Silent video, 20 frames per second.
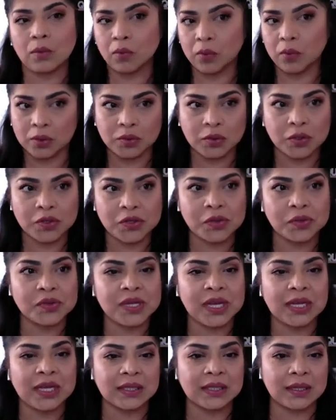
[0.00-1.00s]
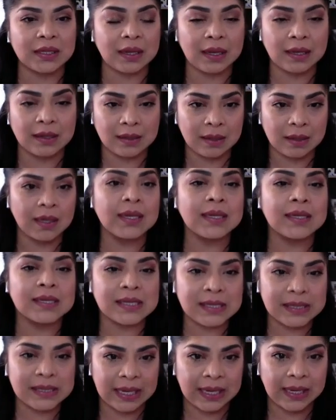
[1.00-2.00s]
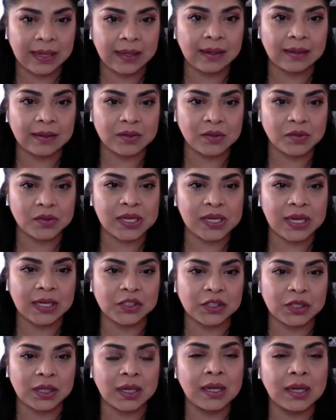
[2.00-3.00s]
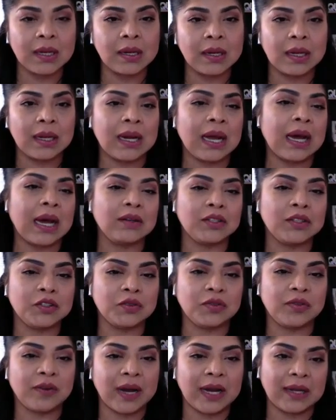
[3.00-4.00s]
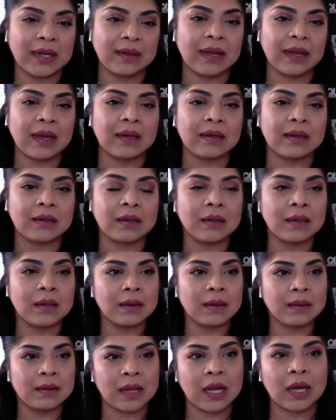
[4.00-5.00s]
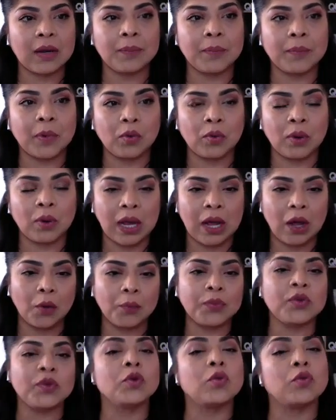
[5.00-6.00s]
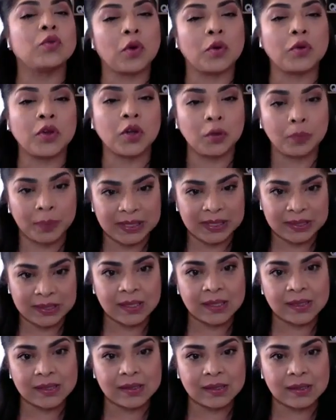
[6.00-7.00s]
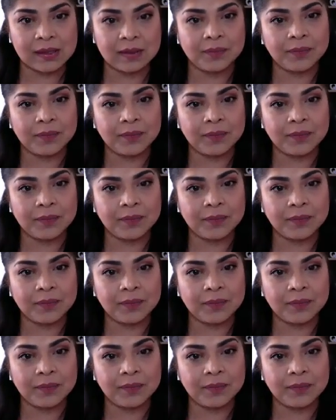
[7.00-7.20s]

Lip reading: Realtor Association and state association? And how did you find that helped you grow your business?